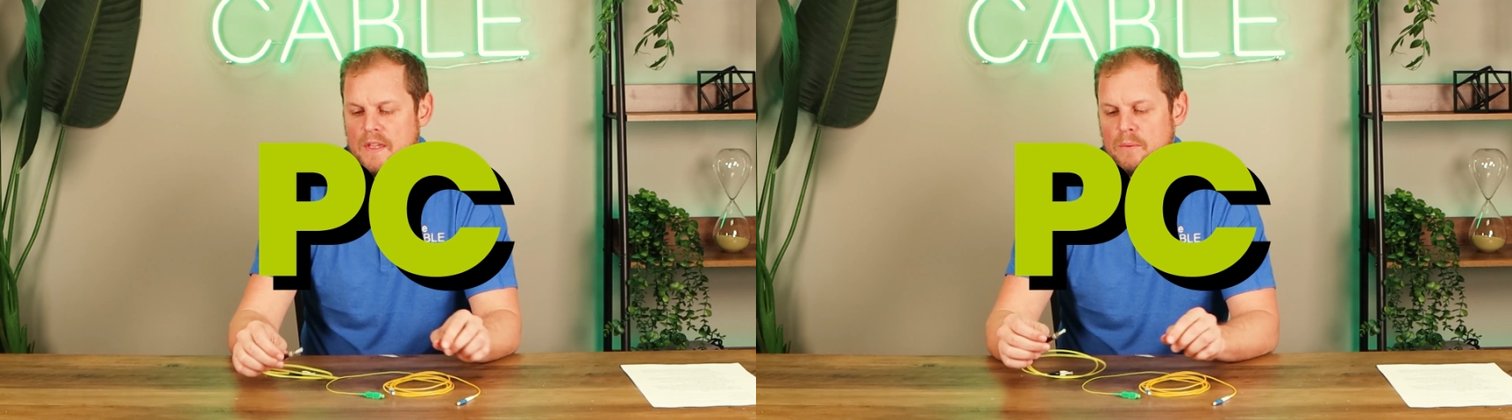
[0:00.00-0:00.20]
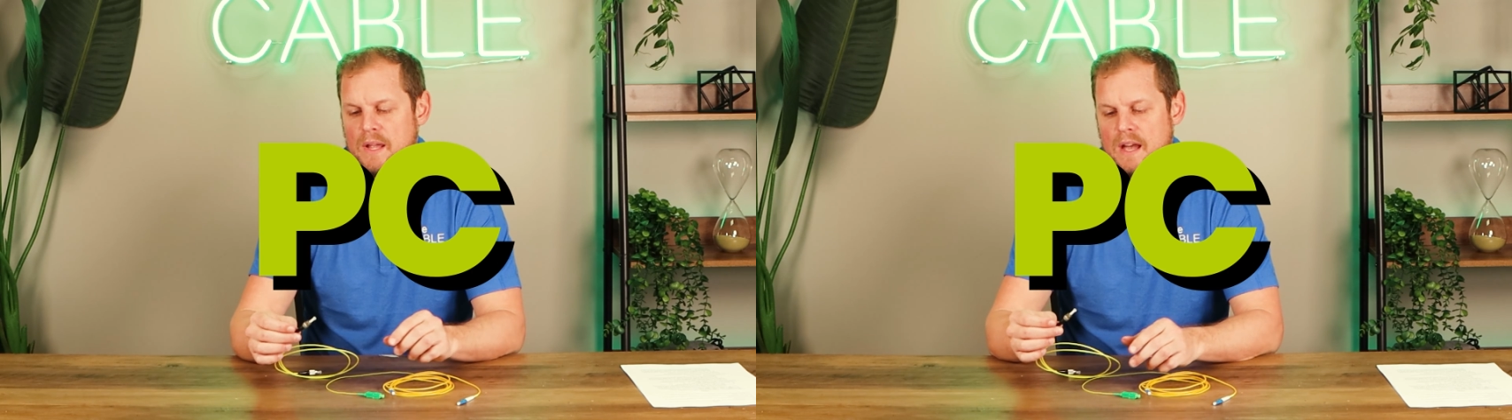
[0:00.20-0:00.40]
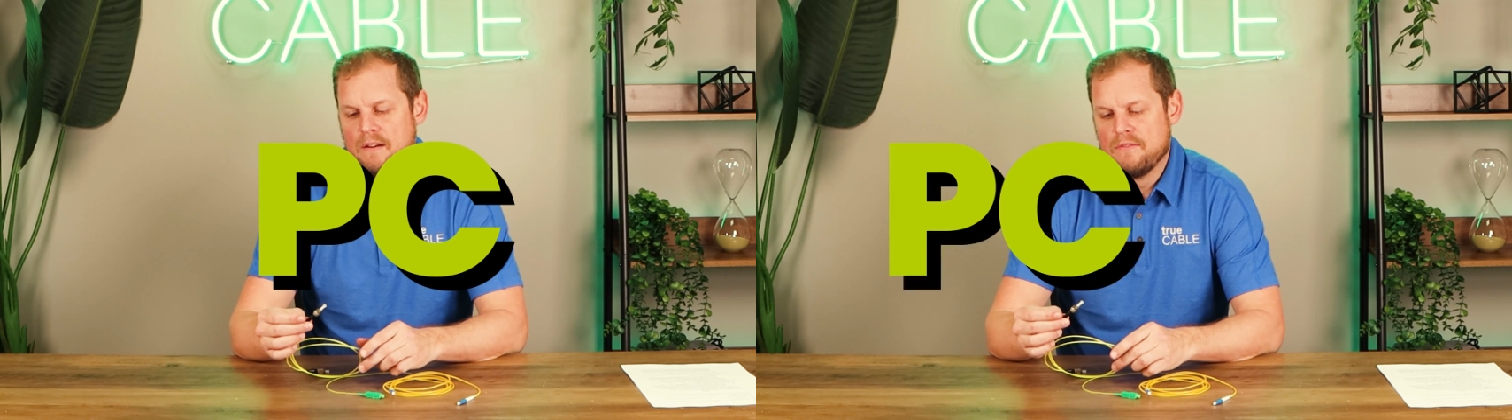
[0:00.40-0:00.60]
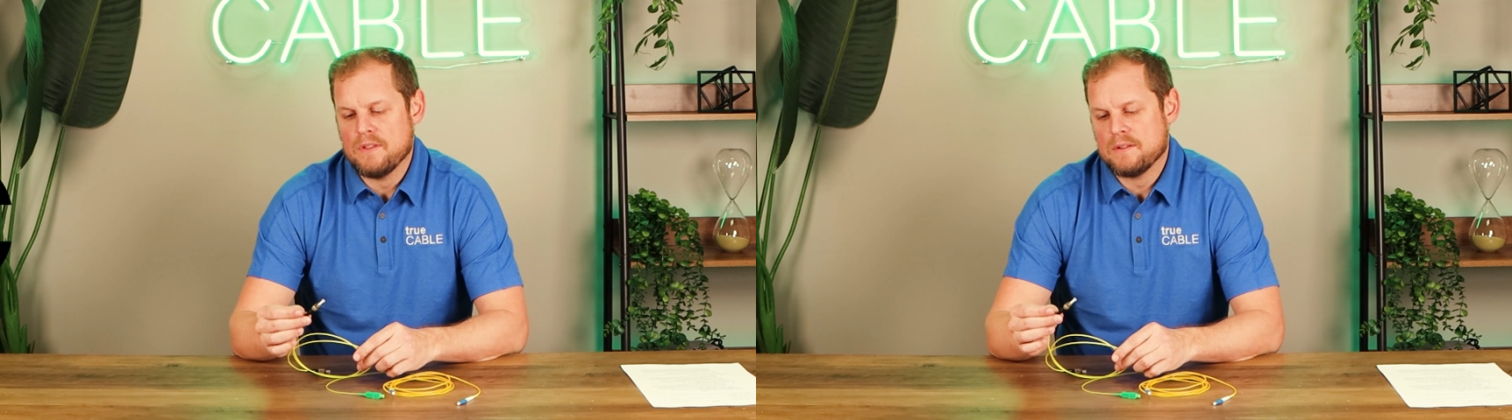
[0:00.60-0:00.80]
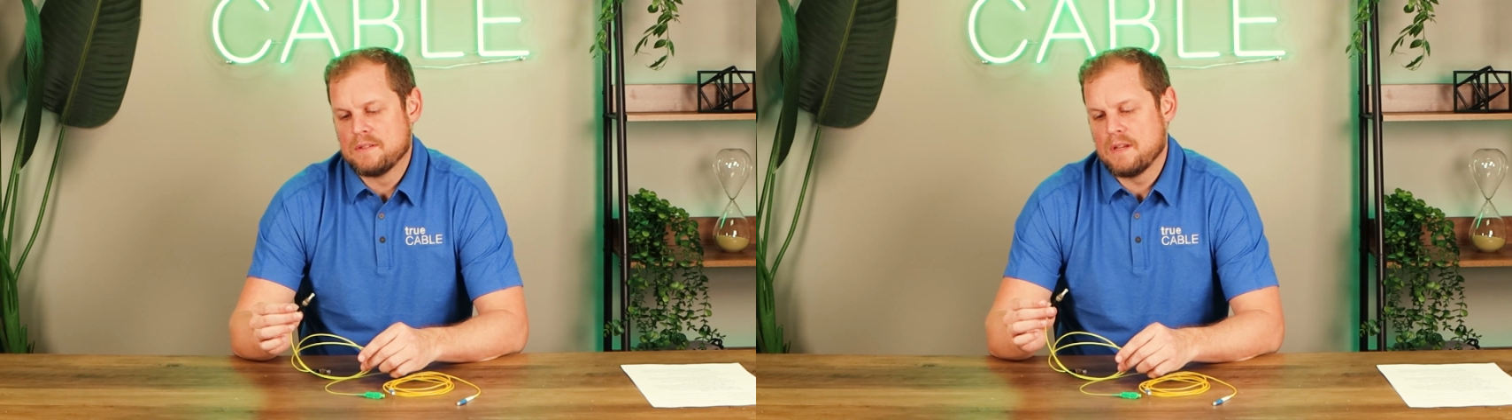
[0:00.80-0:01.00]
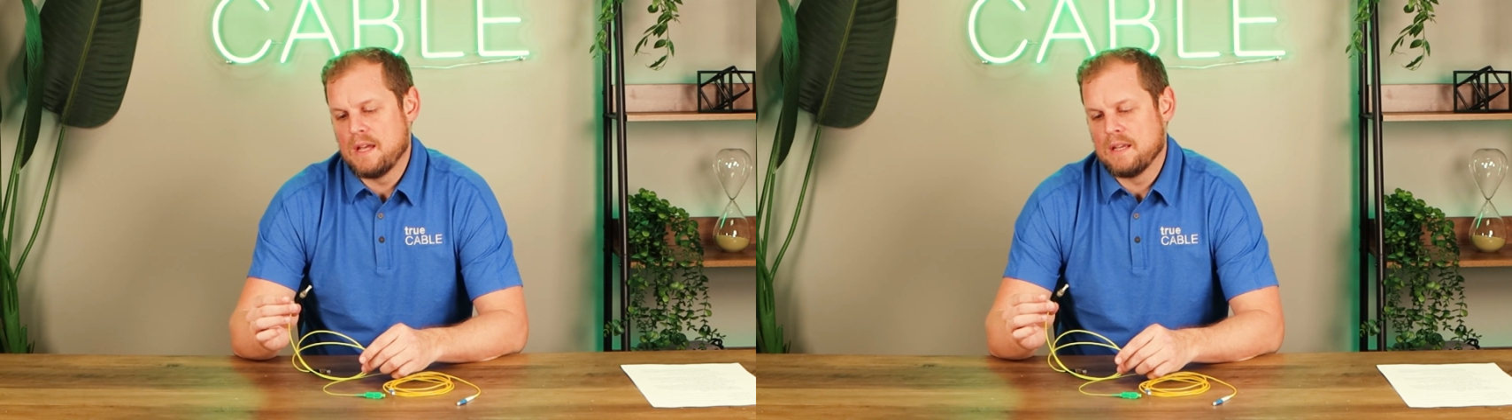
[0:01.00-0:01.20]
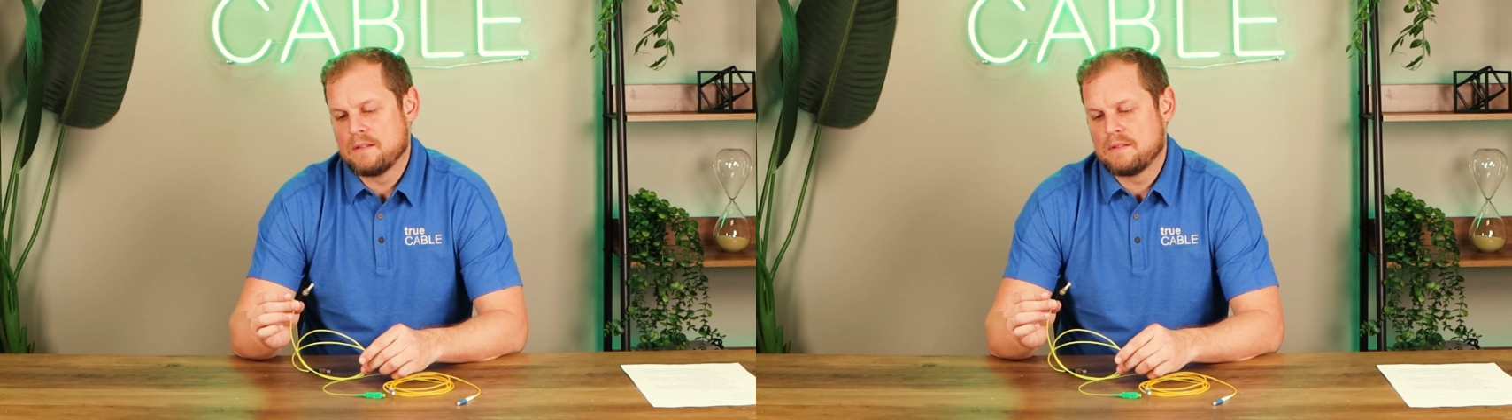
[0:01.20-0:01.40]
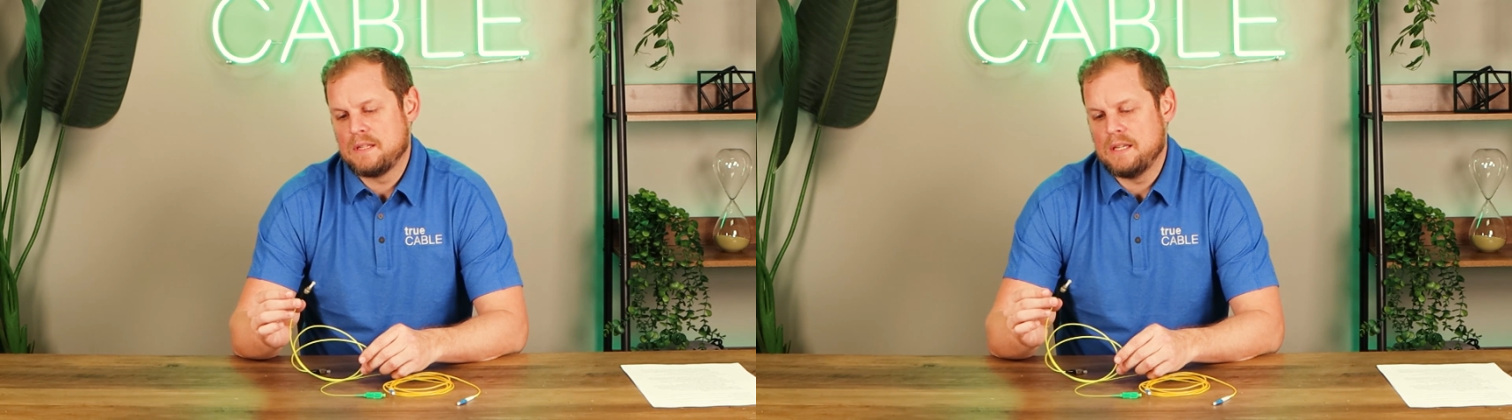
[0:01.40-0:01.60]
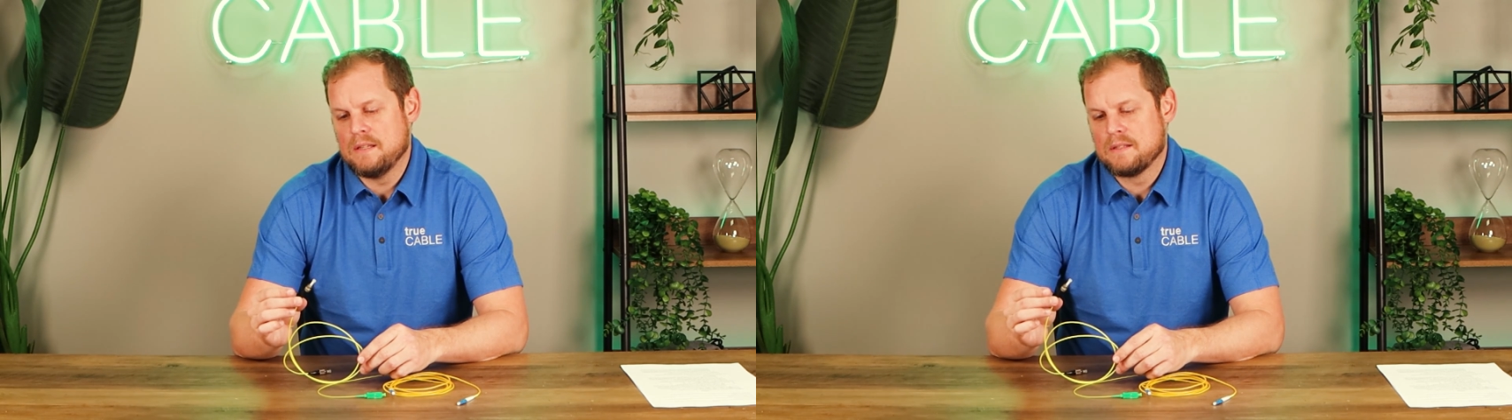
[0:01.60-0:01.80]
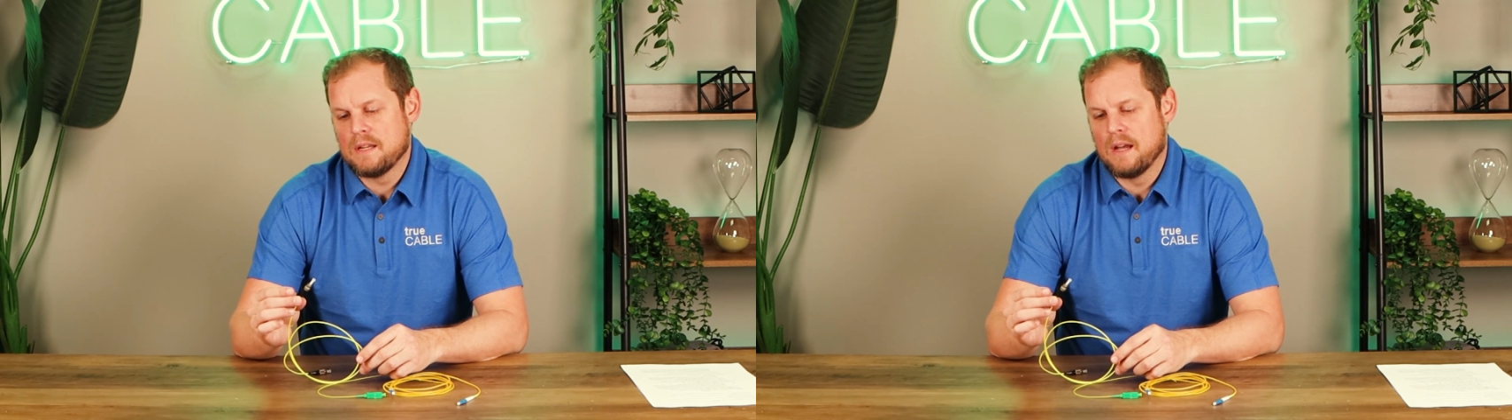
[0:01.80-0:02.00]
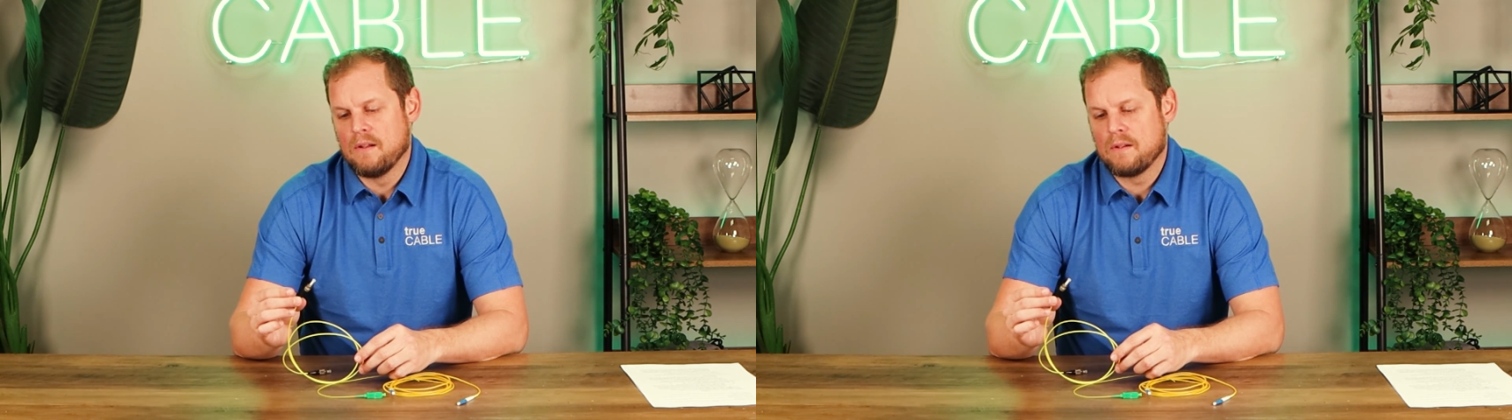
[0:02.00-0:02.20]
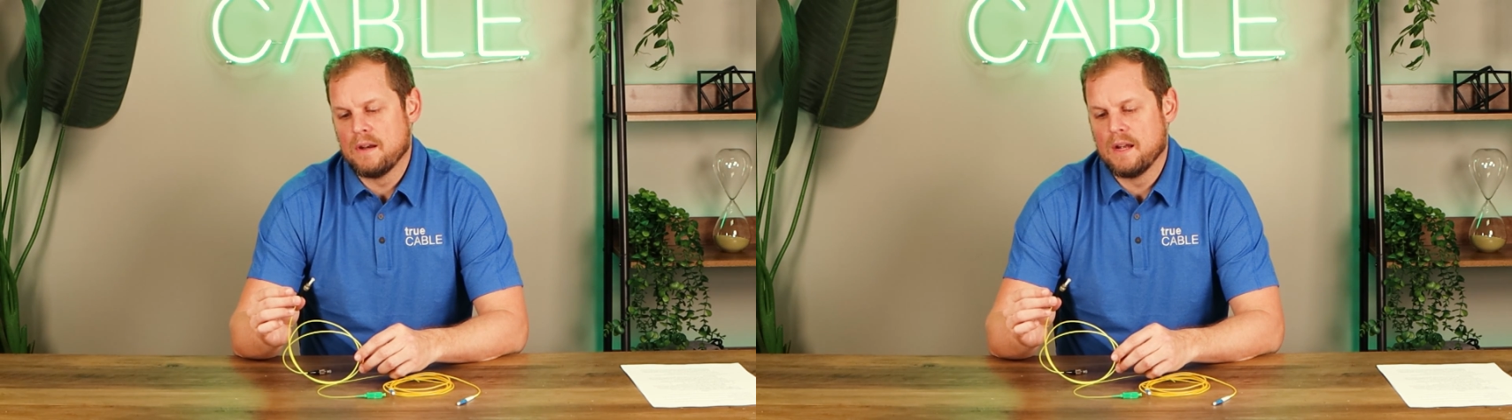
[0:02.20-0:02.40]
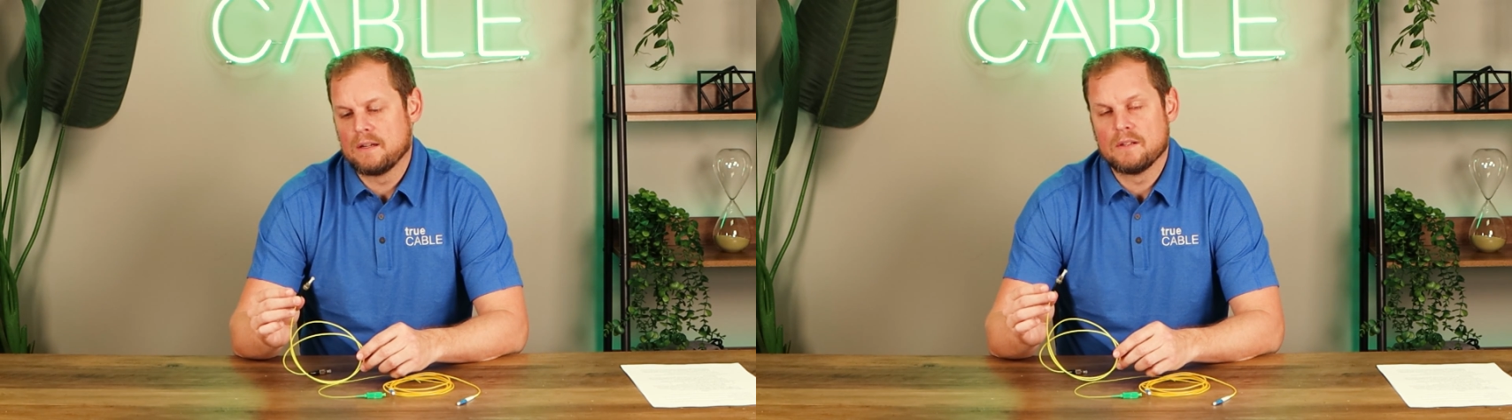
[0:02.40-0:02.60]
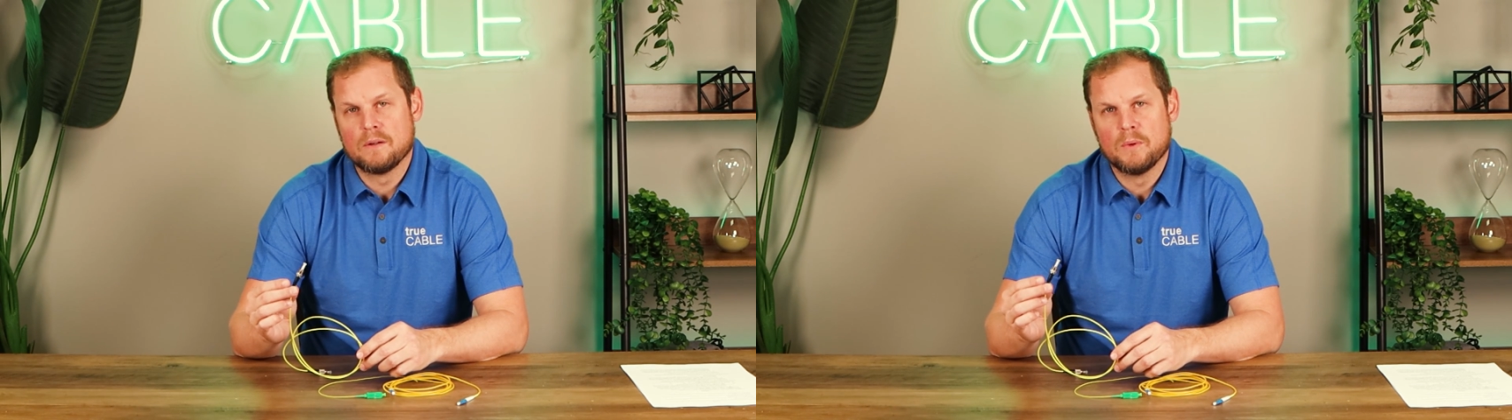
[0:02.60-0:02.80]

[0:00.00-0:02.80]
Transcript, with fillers: And then we have this ST style connector,